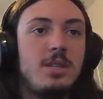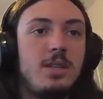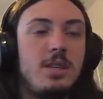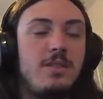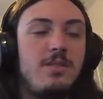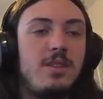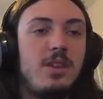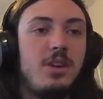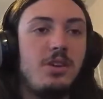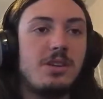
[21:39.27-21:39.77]

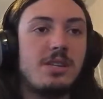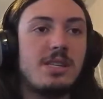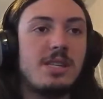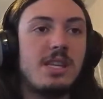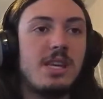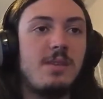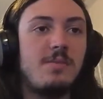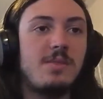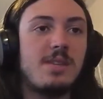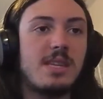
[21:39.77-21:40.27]
Even though it
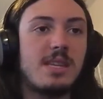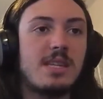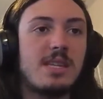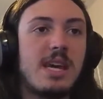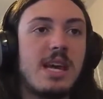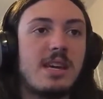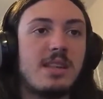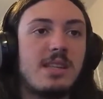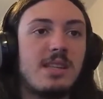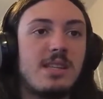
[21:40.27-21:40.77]
seems
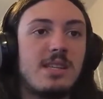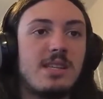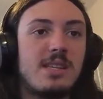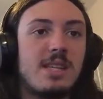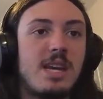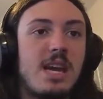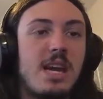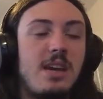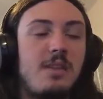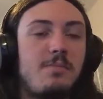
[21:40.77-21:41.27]
exactly the
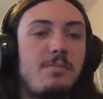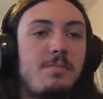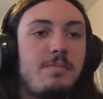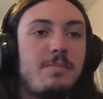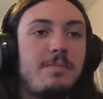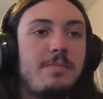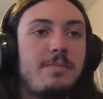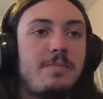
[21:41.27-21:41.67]
same.